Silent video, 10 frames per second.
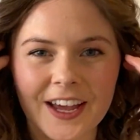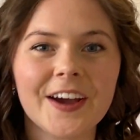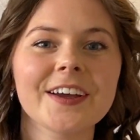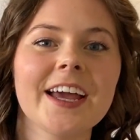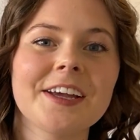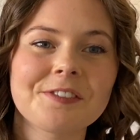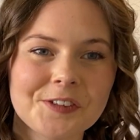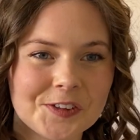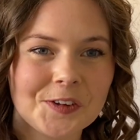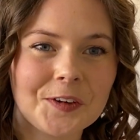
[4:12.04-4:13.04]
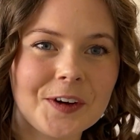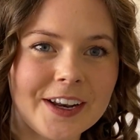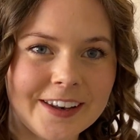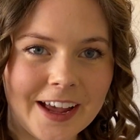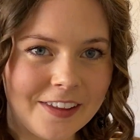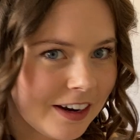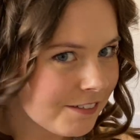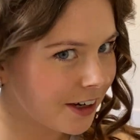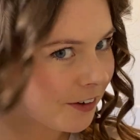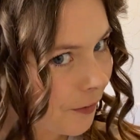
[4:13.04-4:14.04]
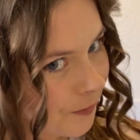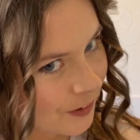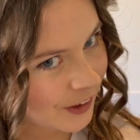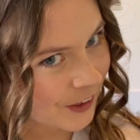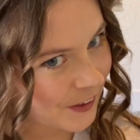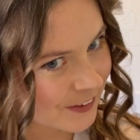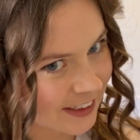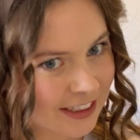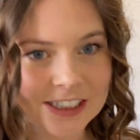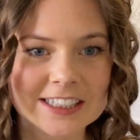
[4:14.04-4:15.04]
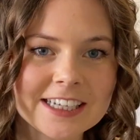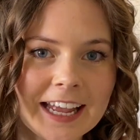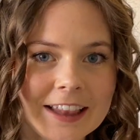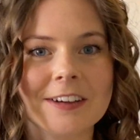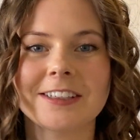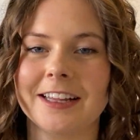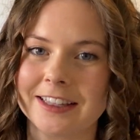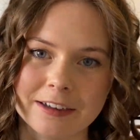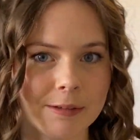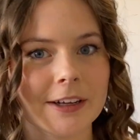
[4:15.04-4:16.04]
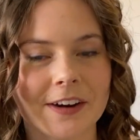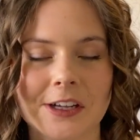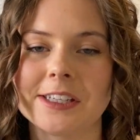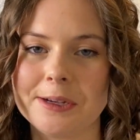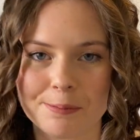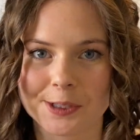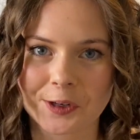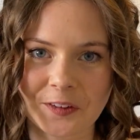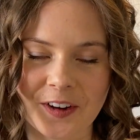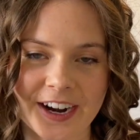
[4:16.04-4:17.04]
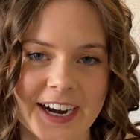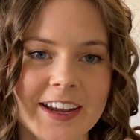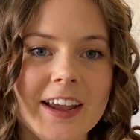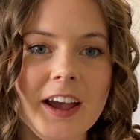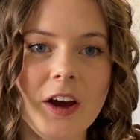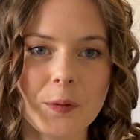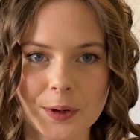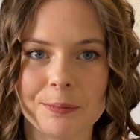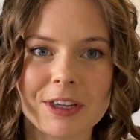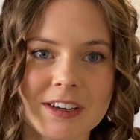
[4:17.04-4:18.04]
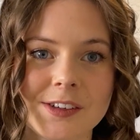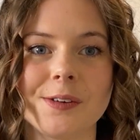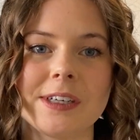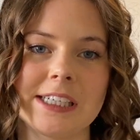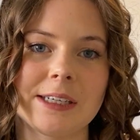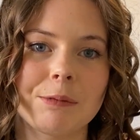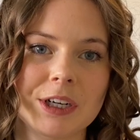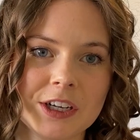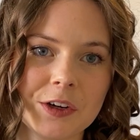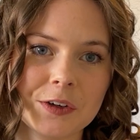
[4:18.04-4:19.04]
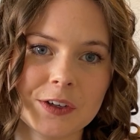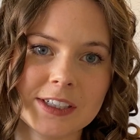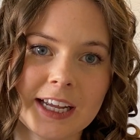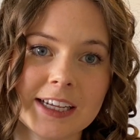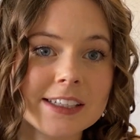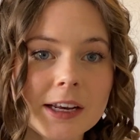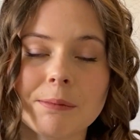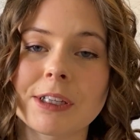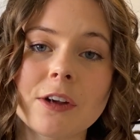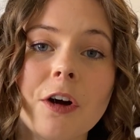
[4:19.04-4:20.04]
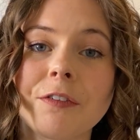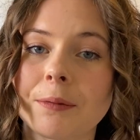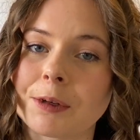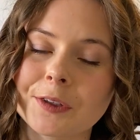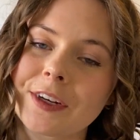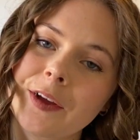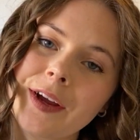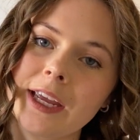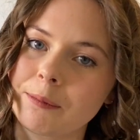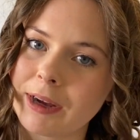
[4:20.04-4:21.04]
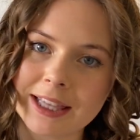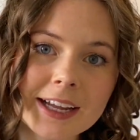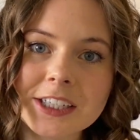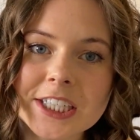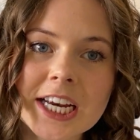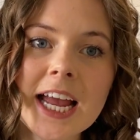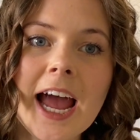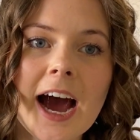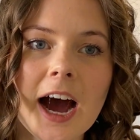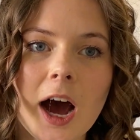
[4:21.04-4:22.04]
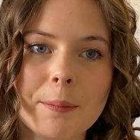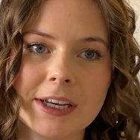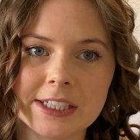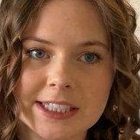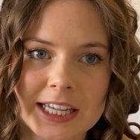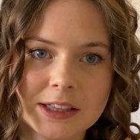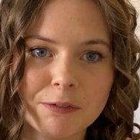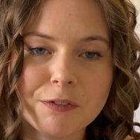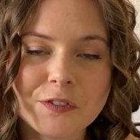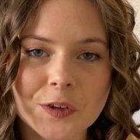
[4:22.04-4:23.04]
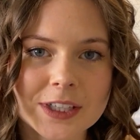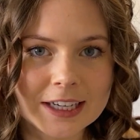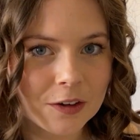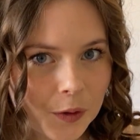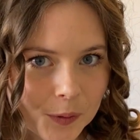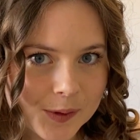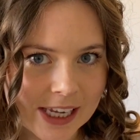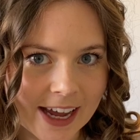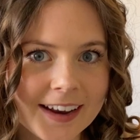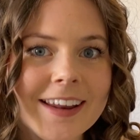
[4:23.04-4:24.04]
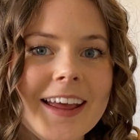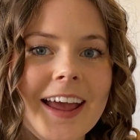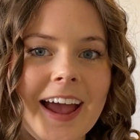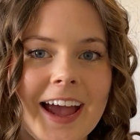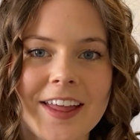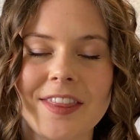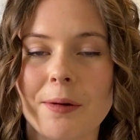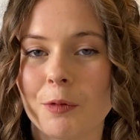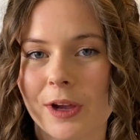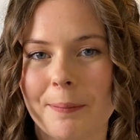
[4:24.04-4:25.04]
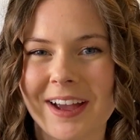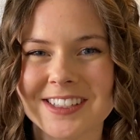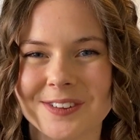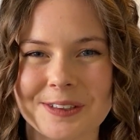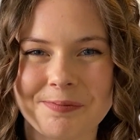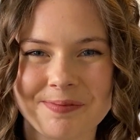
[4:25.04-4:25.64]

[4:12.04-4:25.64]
Okay, so now that I've done all the curls, as you can see, it looks a little bit crazy, but don't worry. What I'm going to do is I'm going to go take 10 minutes off and I'm just going to go eat my lunch and just let them fully cool down, and then we'll get back to it.